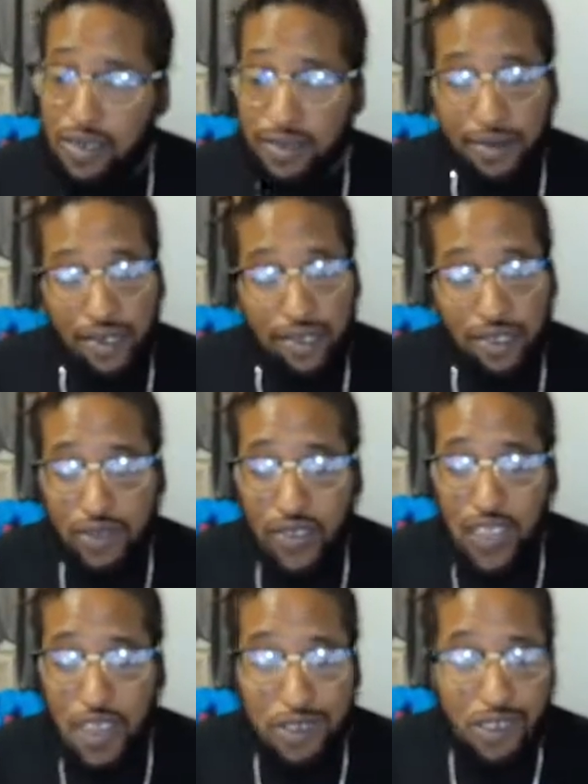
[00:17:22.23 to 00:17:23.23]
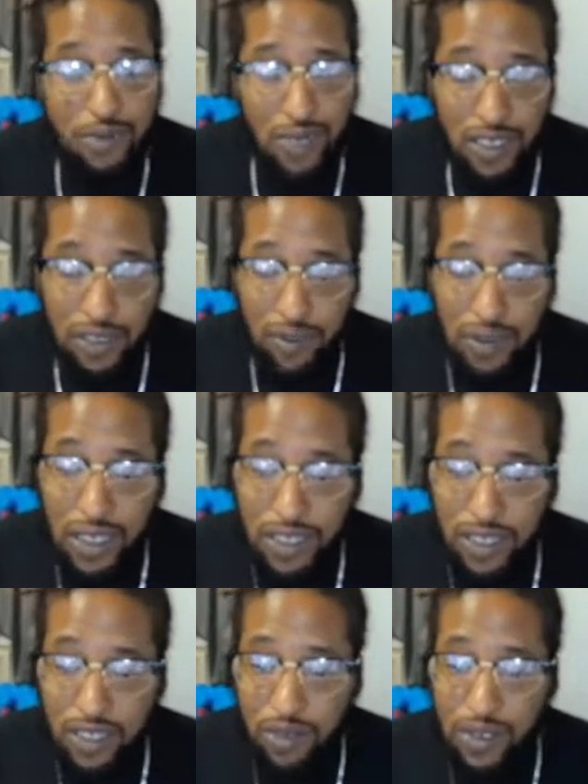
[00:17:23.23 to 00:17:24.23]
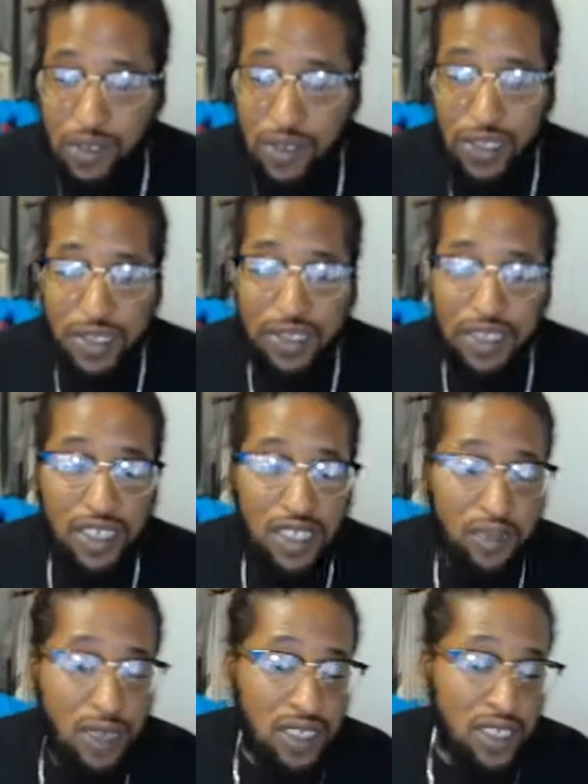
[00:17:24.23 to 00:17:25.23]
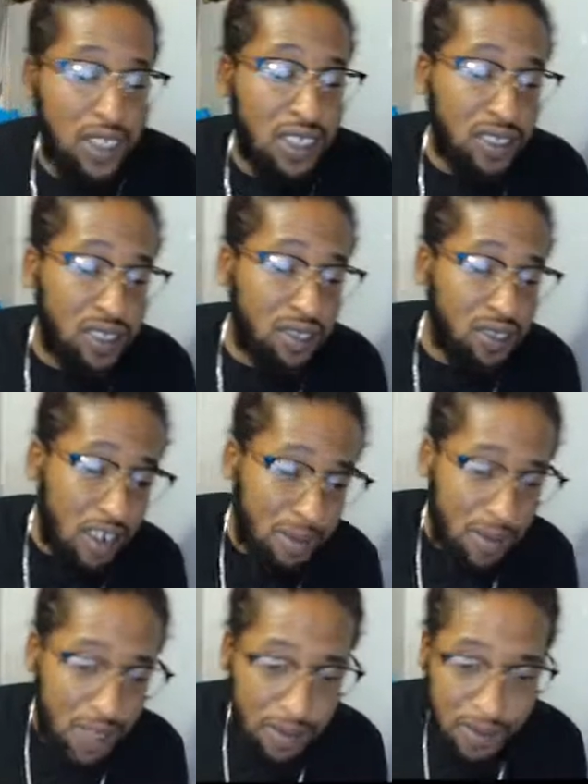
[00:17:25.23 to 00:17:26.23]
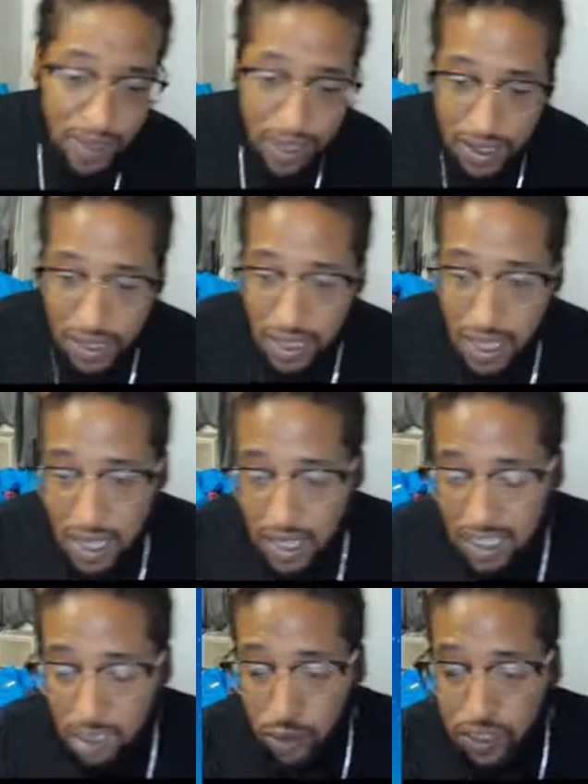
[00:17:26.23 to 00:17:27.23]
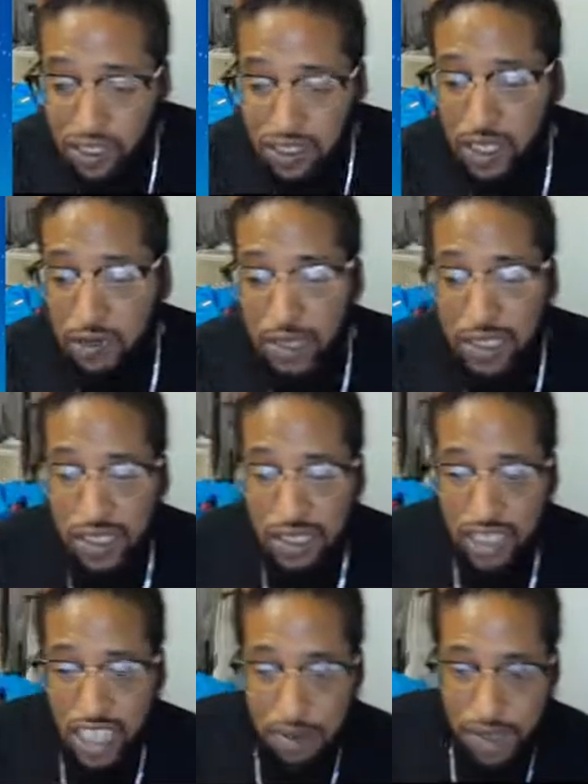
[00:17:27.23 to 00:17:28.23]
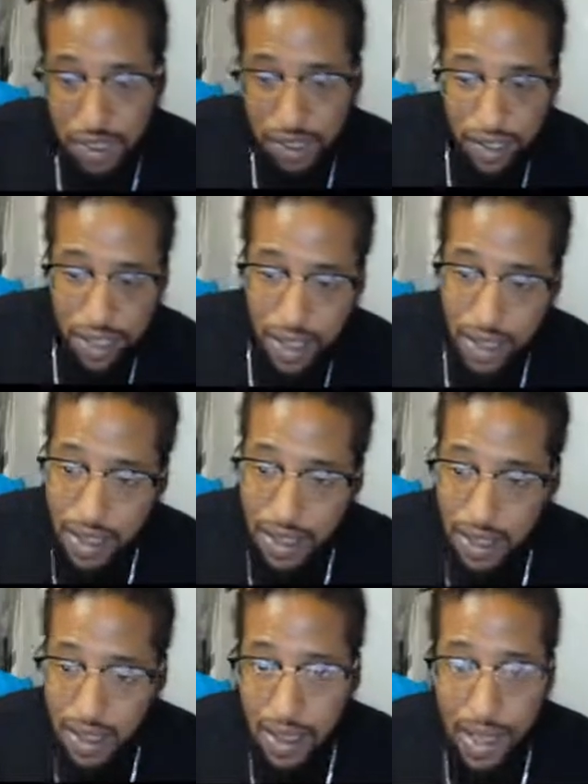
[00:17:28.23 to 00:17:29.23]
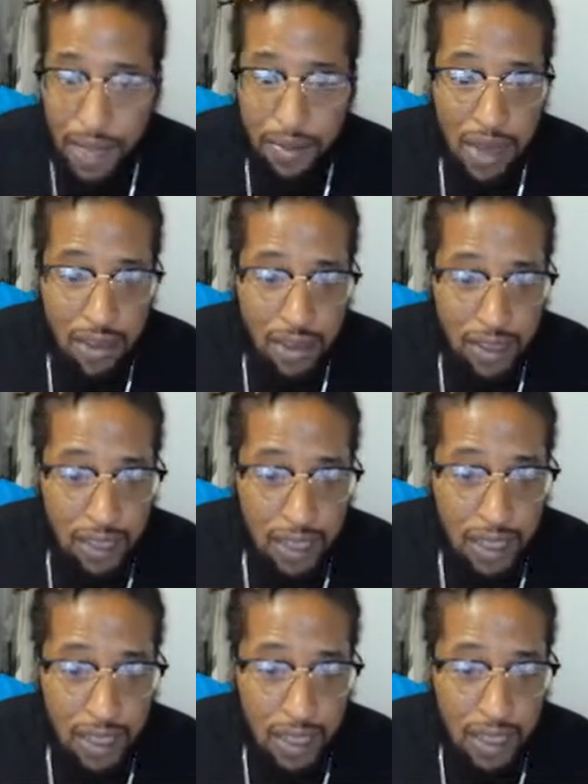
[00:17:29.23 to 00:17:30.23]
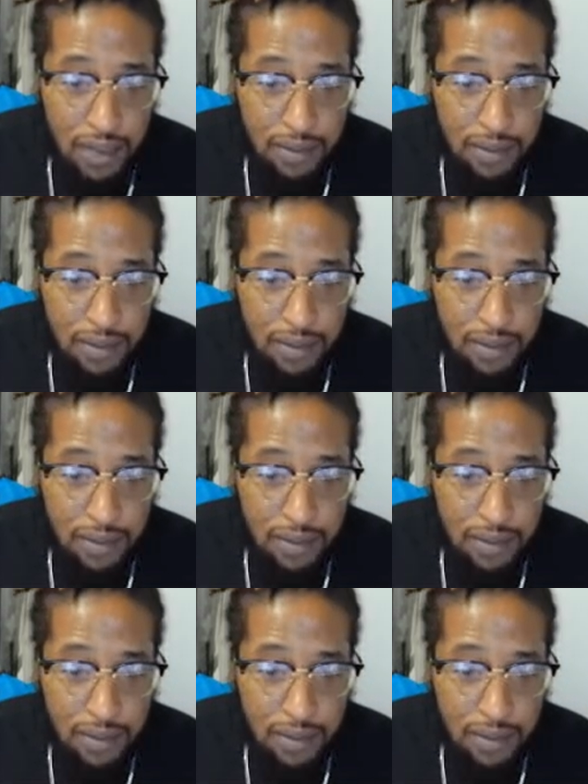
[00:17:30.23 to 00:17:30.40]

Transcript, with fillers: Toriyama might surprise us, bro. Like I said, smash that like and subscribe button, man. Tell me what y'all think about this chapter, and I'm out. Gang, gang.